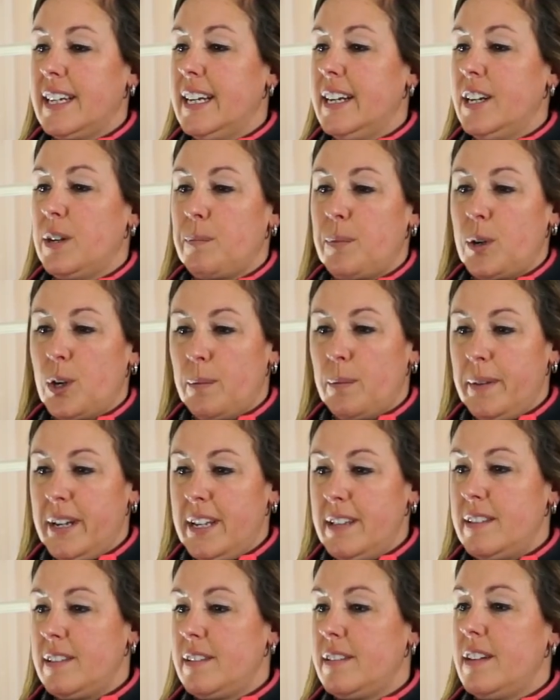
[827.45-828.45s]
get your
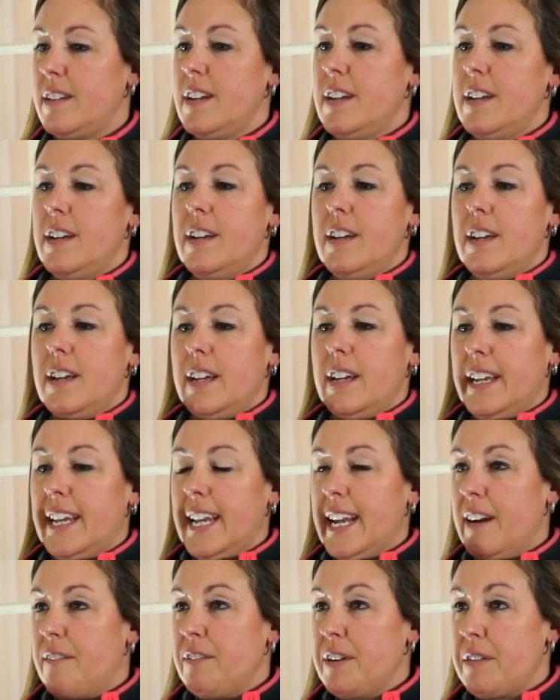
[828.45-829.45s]
permits,
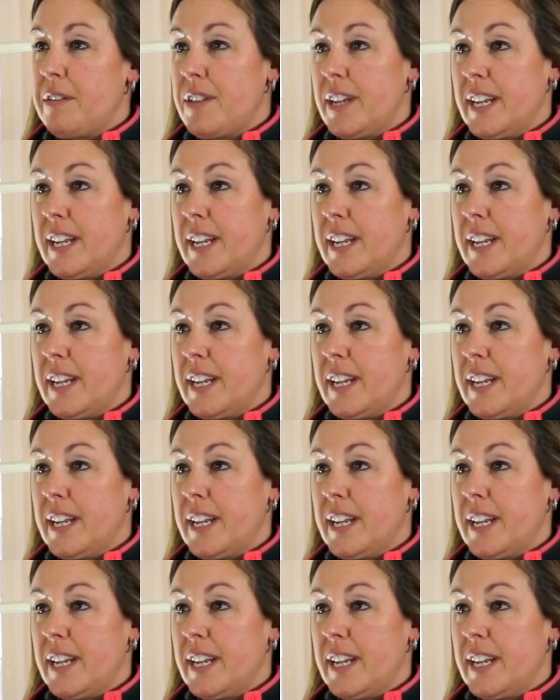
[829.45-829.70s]
get everything